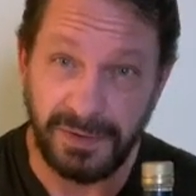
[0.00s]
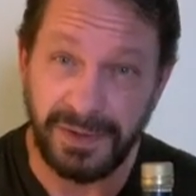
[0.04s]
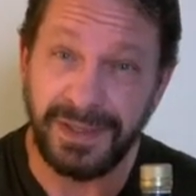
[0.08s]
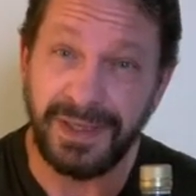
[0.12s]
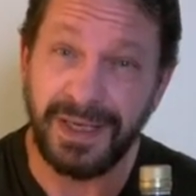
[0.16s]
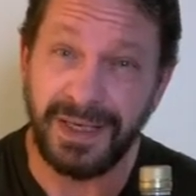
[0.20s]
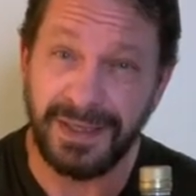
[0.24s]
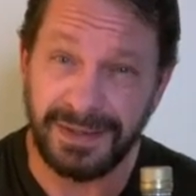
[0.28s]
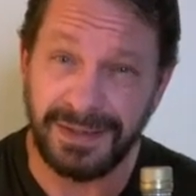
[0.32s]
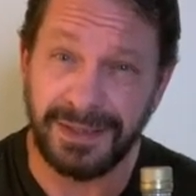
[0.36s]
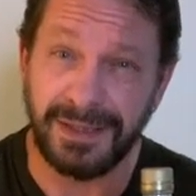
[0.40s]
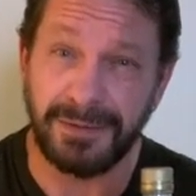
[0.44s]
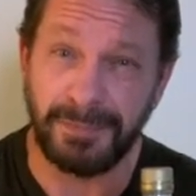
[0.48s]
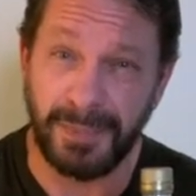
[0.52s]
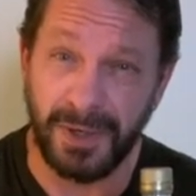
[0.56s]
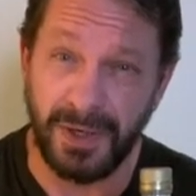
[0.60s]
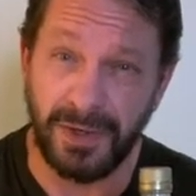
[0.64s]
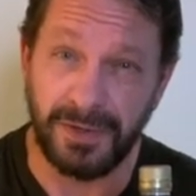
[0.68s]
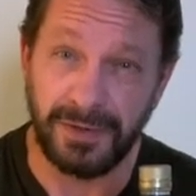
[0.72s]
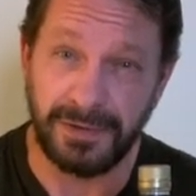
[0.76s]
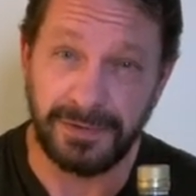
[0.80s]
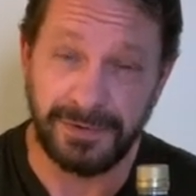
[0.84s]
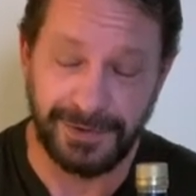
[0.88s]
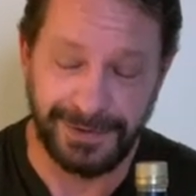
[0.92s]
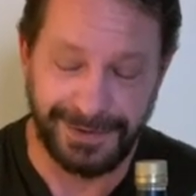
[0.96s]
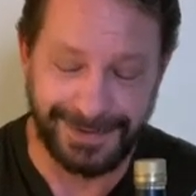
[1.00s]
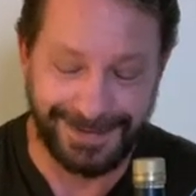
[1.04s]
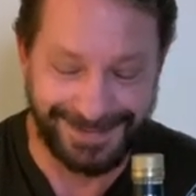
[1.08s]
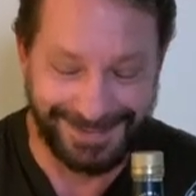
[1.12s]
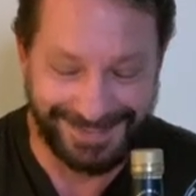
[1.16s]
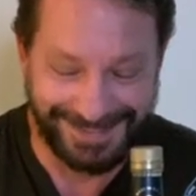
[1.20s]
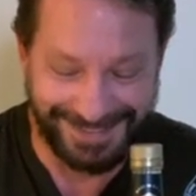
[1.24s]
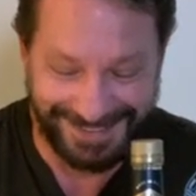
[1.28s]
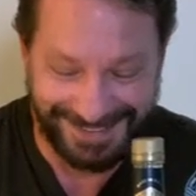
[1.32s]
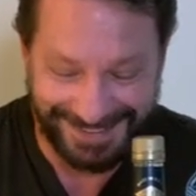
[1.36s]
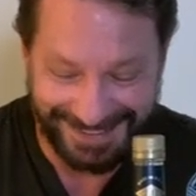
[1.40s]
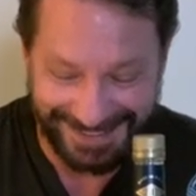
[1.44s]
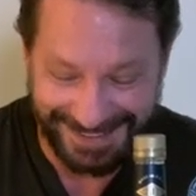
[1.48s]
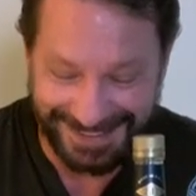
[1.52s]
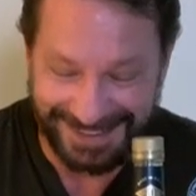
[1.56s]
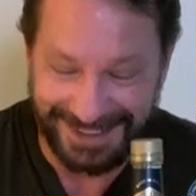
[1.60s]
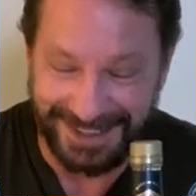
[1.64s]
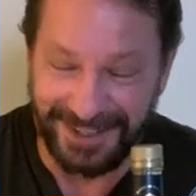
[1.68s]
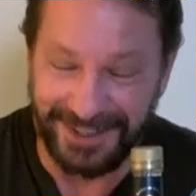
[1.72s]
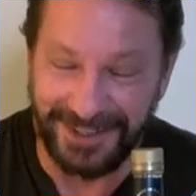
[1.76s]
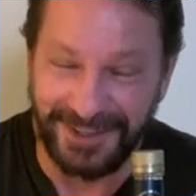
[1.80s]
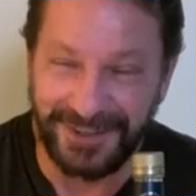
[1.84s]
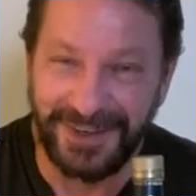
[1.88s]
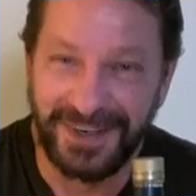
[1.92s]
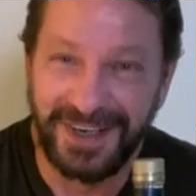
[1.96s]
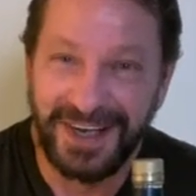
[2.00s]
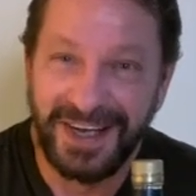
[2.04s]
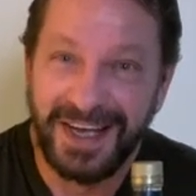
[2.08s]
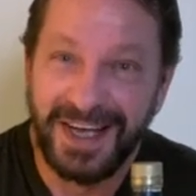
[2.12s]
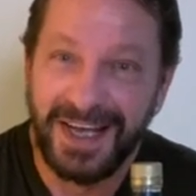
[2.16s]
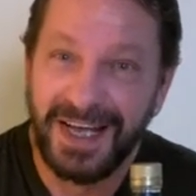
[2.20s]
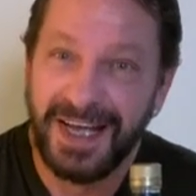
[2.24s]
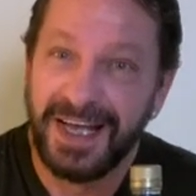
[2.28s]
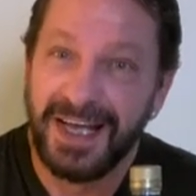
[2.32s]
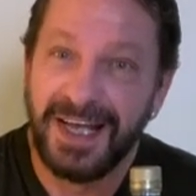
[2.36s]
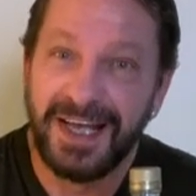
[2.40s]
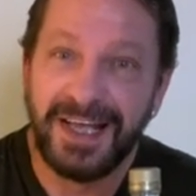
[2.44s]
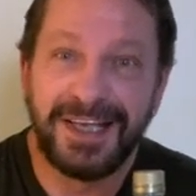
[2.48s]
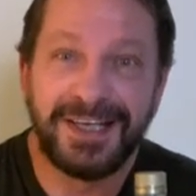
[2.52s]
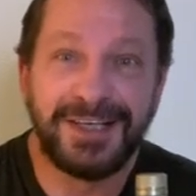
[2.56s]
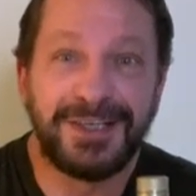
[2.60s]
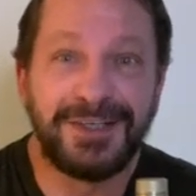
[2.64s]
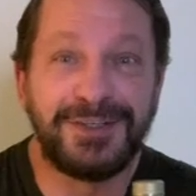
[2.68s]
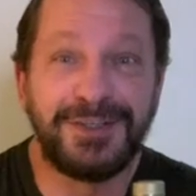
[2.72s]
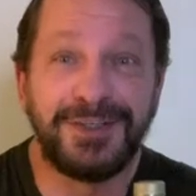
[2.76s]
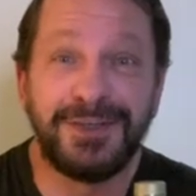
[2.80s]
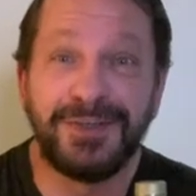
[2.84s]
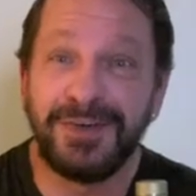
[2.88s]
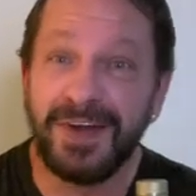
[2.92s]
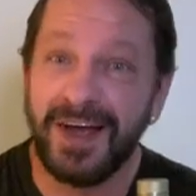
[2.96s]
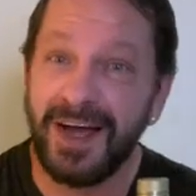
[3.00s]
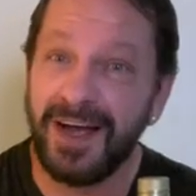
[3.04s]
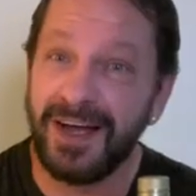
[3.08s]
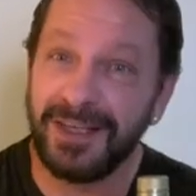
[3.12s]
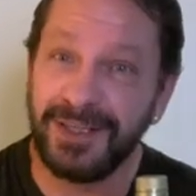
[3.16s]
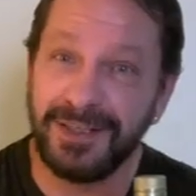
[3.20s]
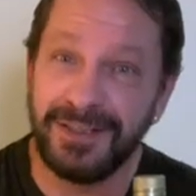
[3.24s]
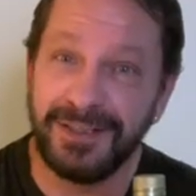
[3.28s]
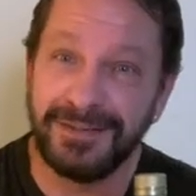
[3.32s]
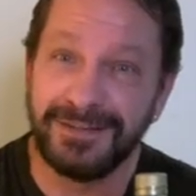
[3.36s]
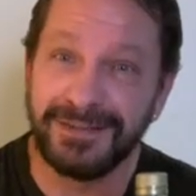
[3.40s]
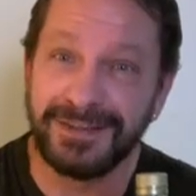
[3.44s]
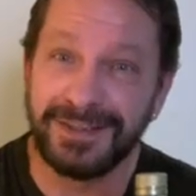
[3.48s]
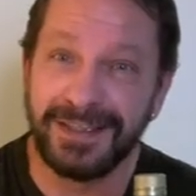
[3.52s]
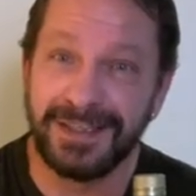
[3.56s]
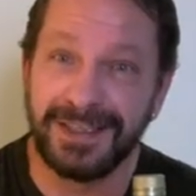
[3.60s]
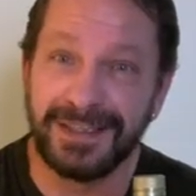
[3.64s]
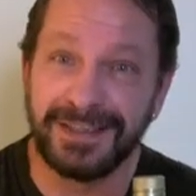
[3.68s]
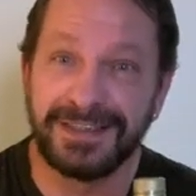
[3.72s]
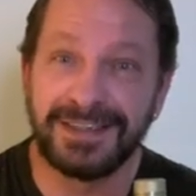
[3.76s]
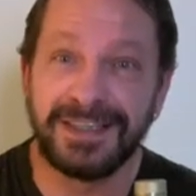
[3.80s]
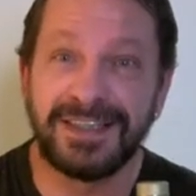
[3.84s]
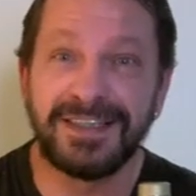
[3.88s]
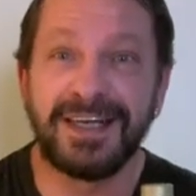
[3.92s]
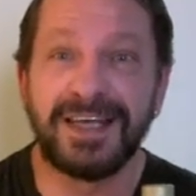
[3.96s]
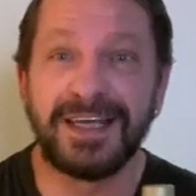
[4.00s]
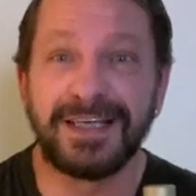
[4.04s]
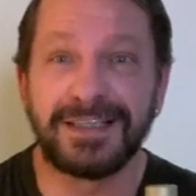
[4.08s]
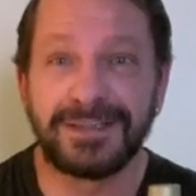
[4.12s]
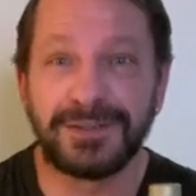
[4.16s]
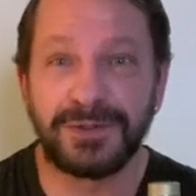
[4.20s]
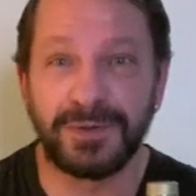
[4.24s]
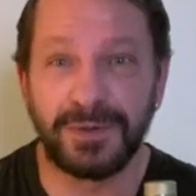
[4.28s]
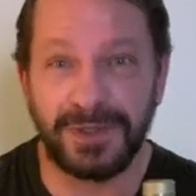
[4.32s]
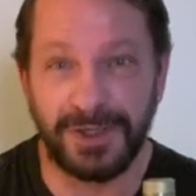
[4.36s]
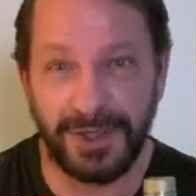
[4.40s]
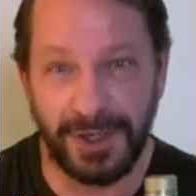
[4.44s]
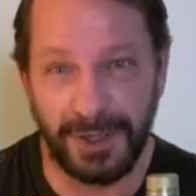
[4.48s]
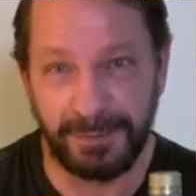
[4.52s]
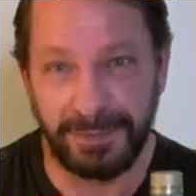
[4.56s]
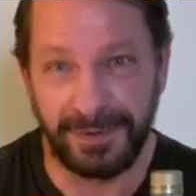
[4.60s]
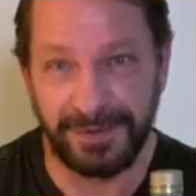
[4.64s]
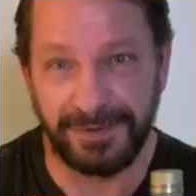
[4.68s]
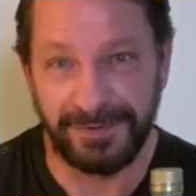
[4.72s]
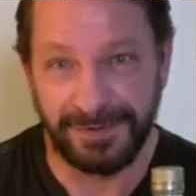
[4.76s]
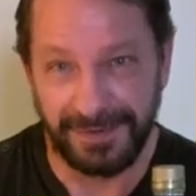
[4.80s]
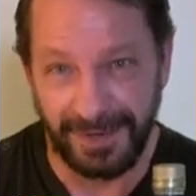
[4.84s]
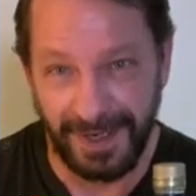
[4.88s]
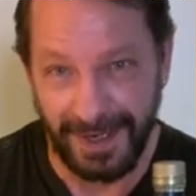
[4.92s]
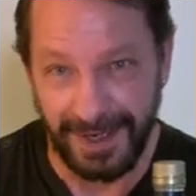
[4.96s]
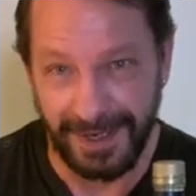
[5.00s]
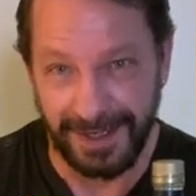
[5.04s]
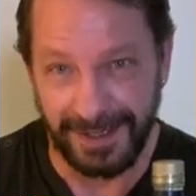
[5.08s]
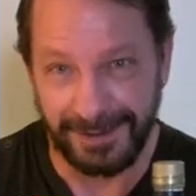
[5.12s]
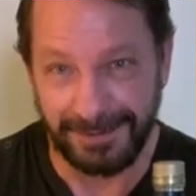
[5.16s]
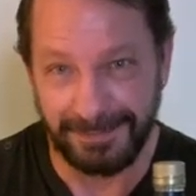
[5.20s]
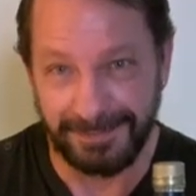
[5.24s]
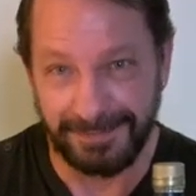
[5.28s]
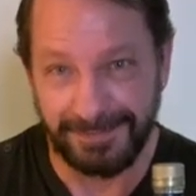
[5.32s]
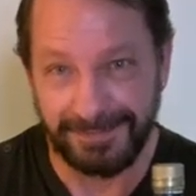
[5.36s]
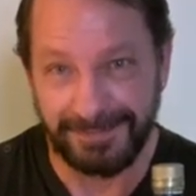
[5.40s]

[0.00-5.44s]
Yes, it burns. So do not use this next to an open flame.